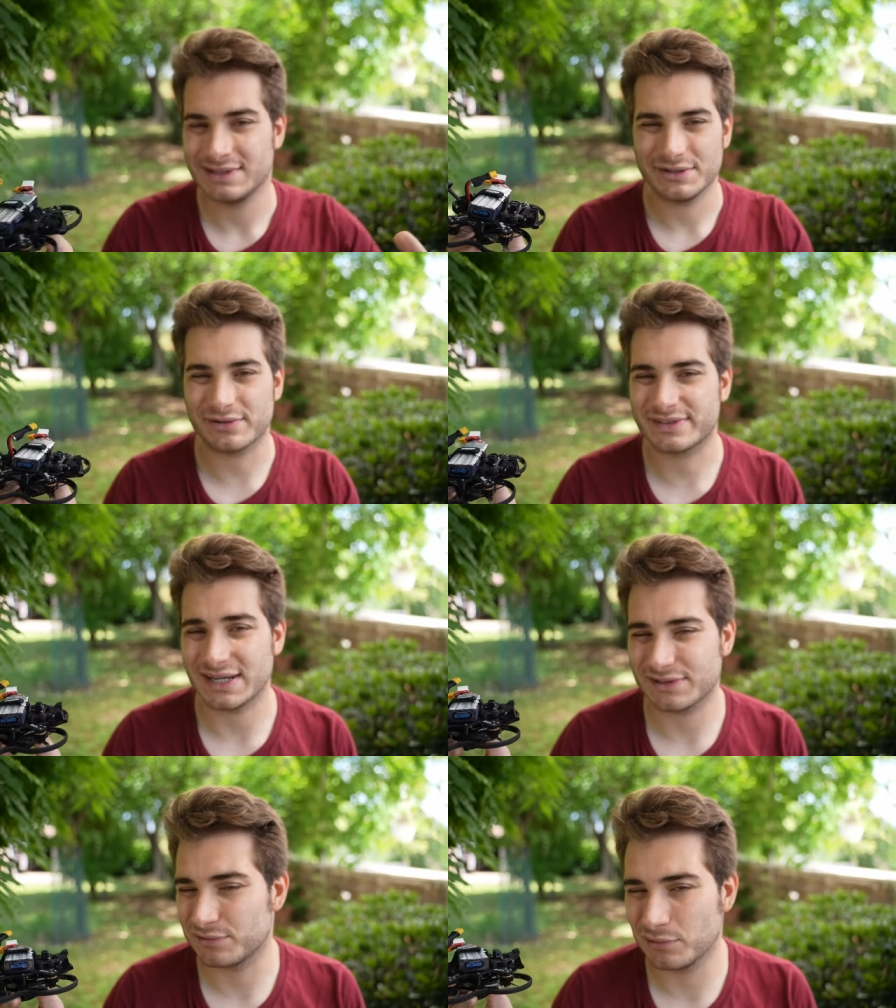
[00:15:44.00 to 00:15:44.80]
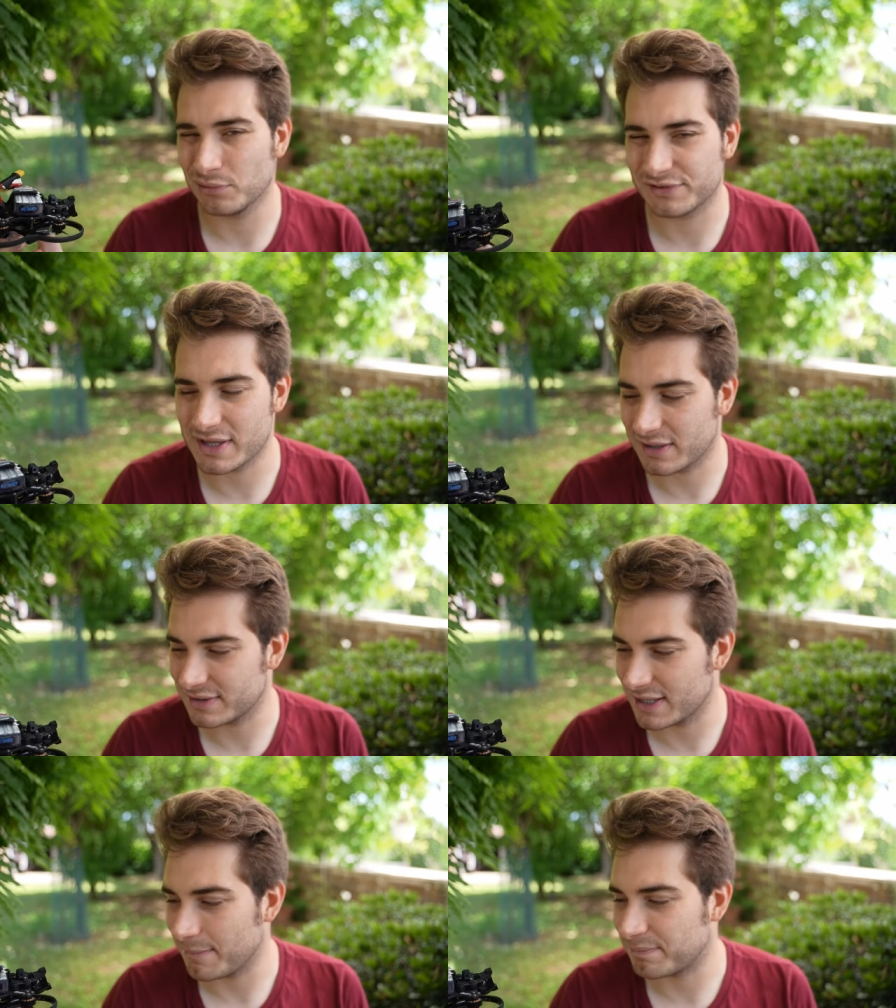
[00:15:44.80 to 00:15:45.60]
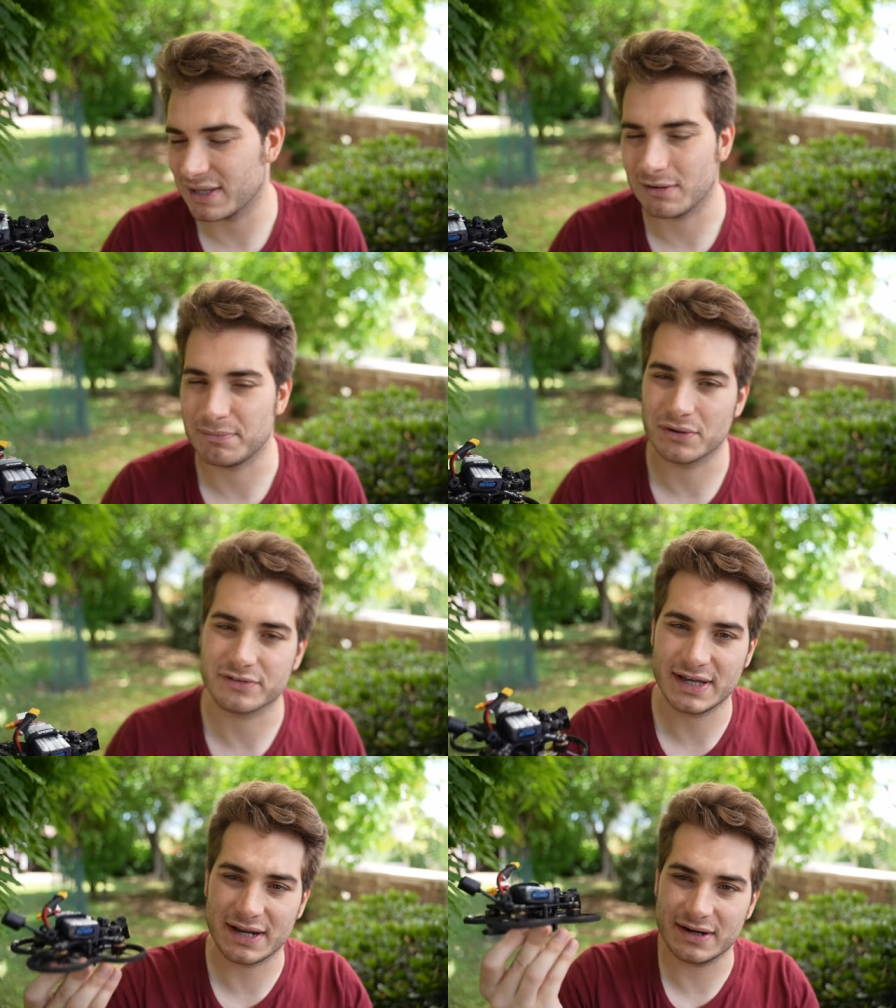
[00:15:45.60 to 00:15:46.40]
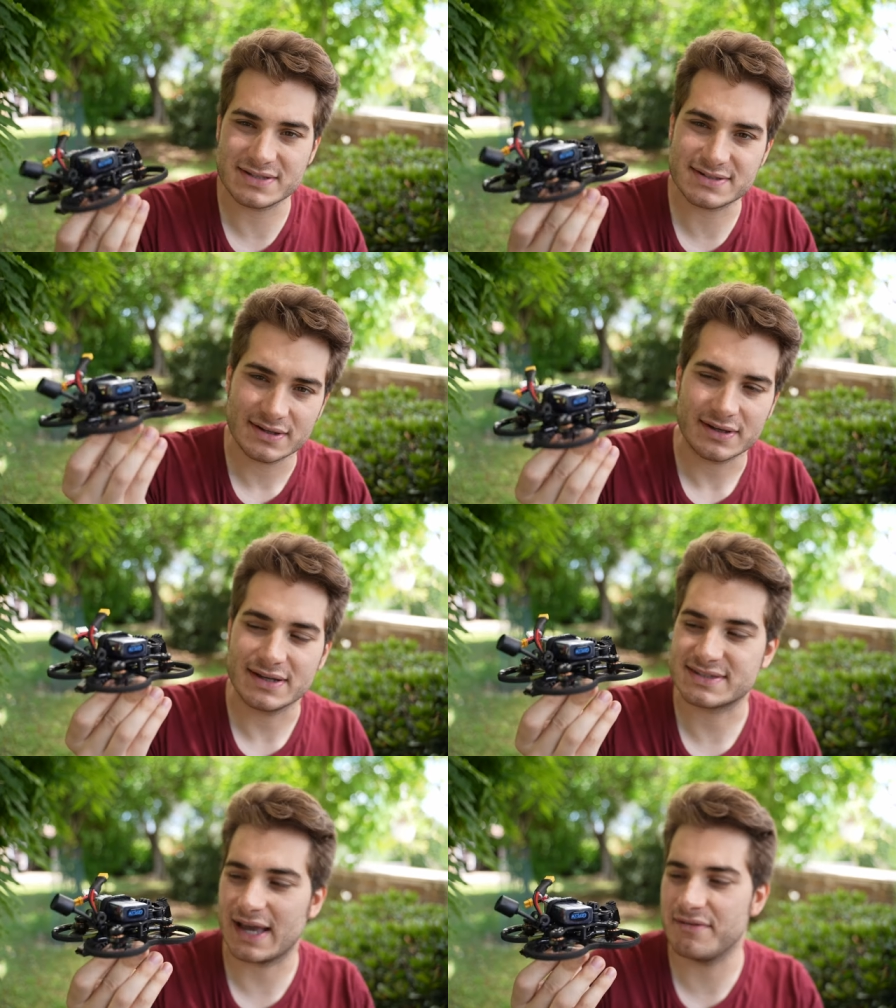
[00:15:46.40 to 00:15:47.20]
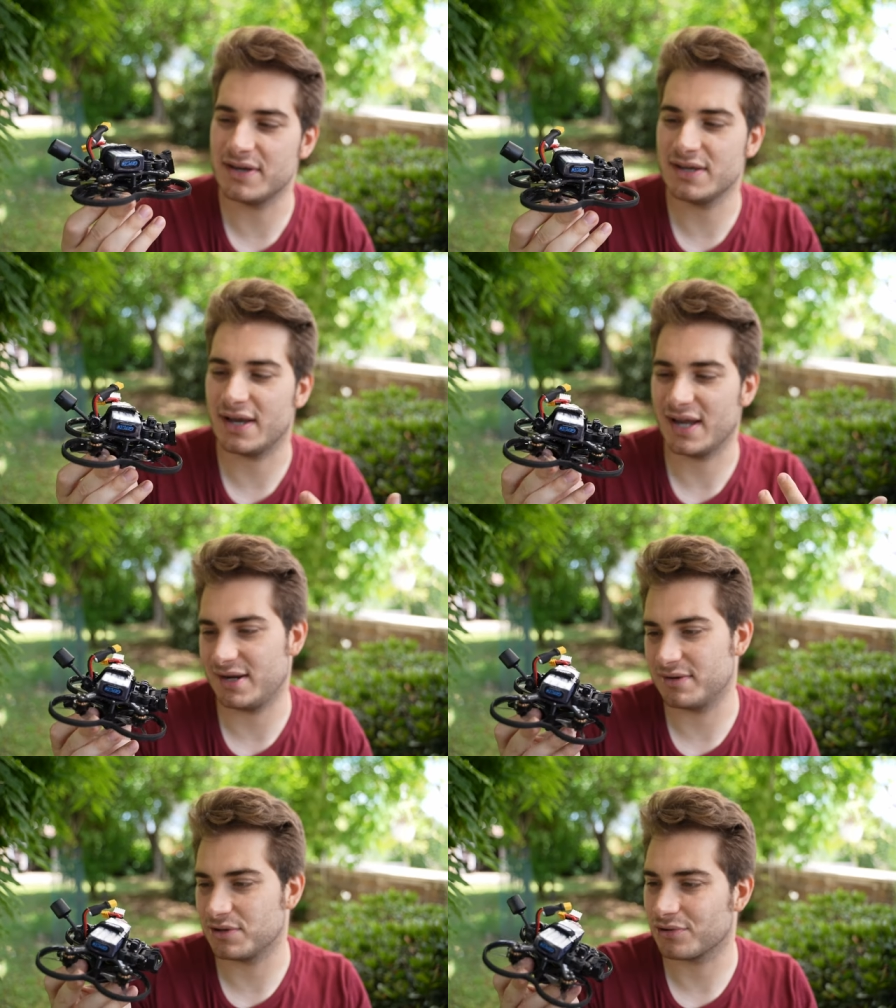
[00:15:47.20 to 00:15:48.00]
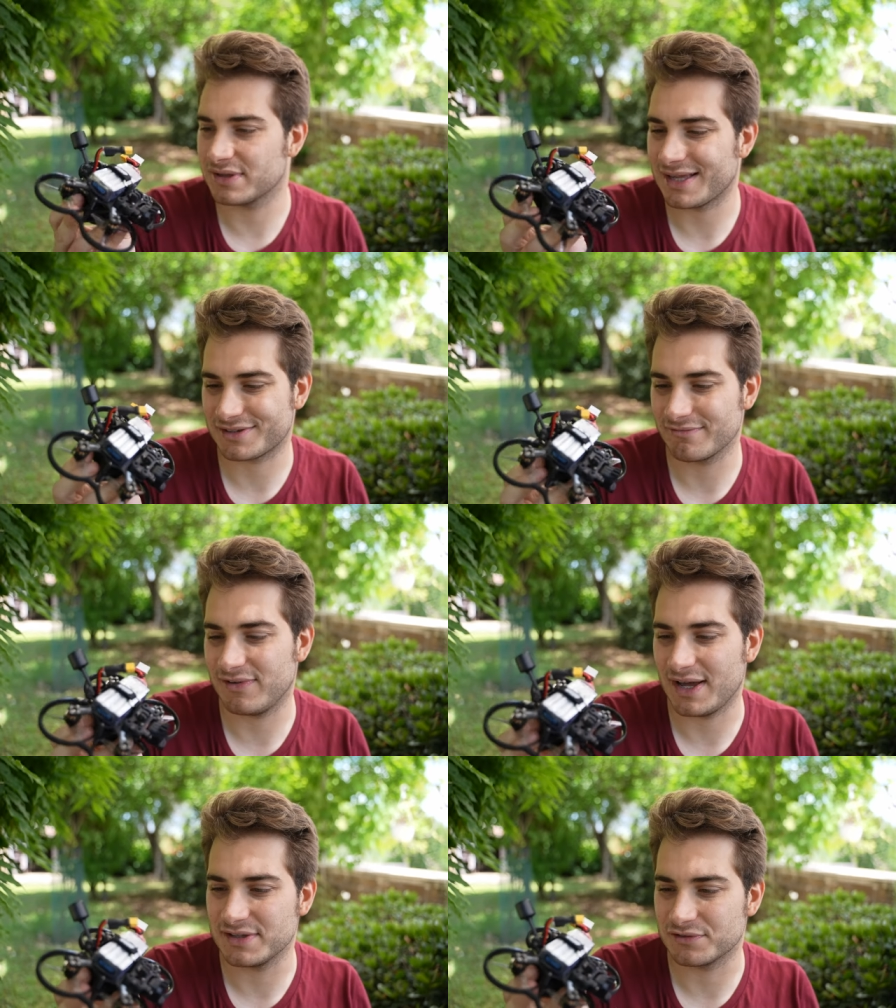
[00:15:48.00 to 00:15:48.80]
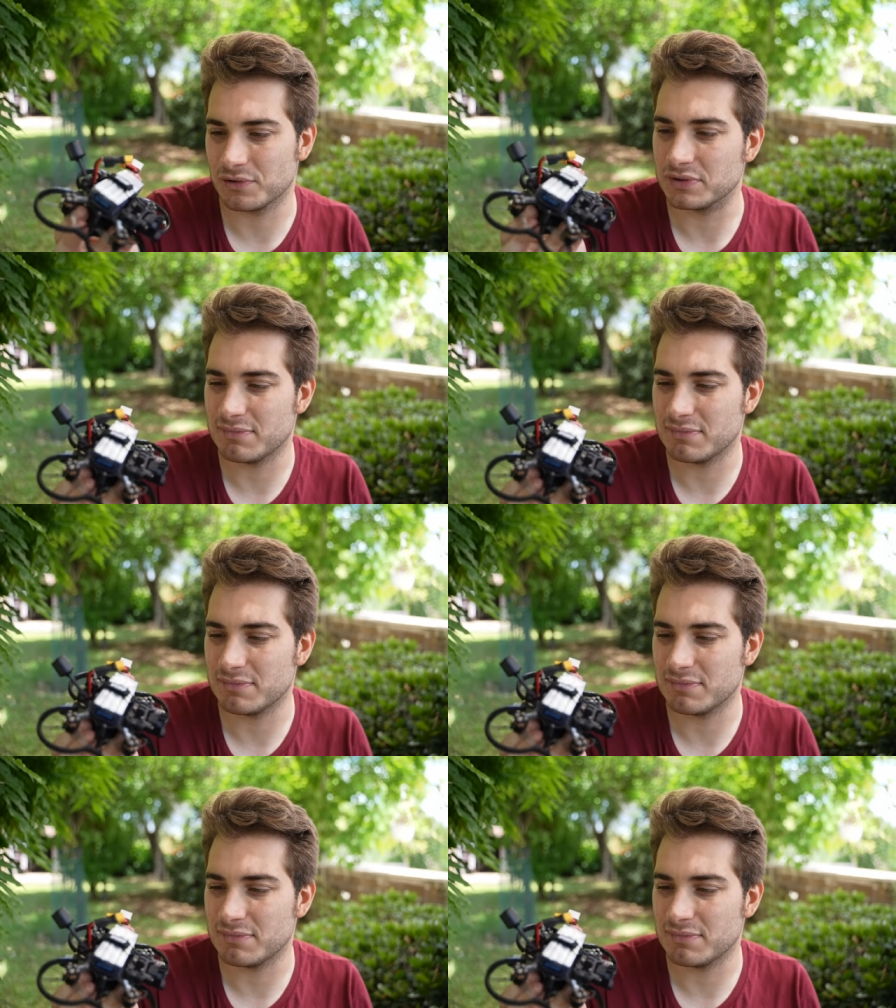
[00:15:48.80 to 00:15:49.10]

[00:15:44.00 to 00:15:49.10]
you start to lose the, the appeal because then it's it's heavy and it doesn't fly this good.